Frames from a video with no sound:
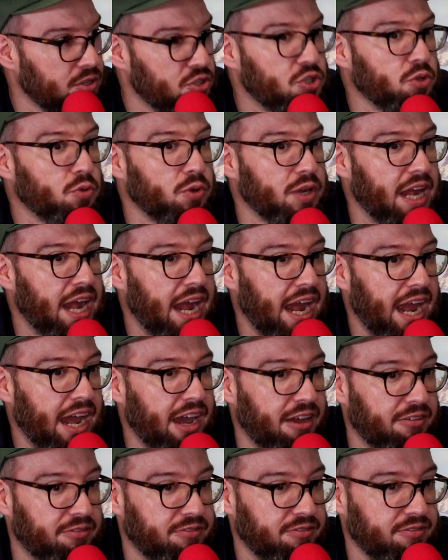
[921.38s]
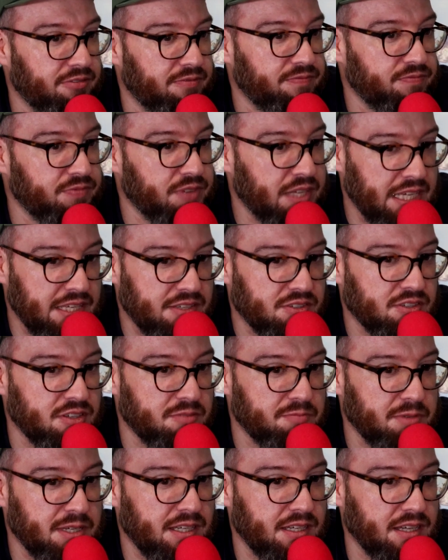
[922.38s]
2.5. He's
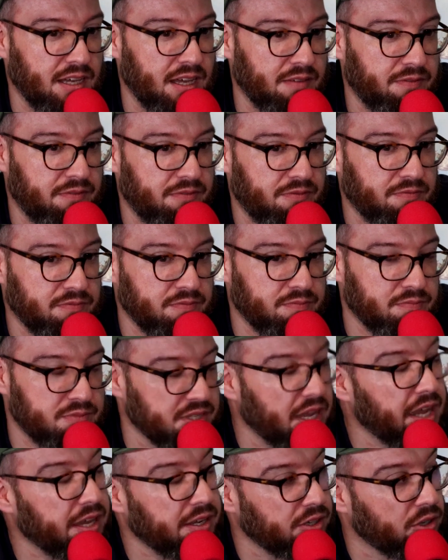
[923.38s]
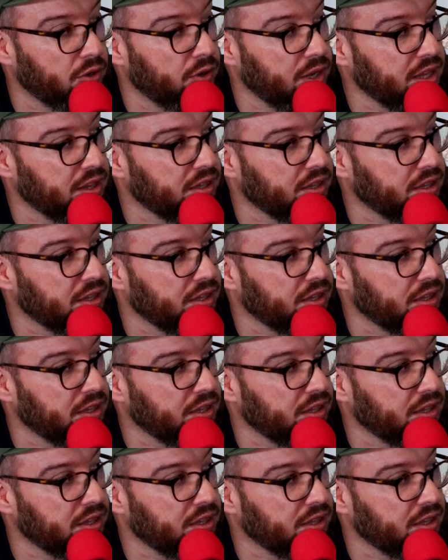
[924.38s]
gonna be a psycho, I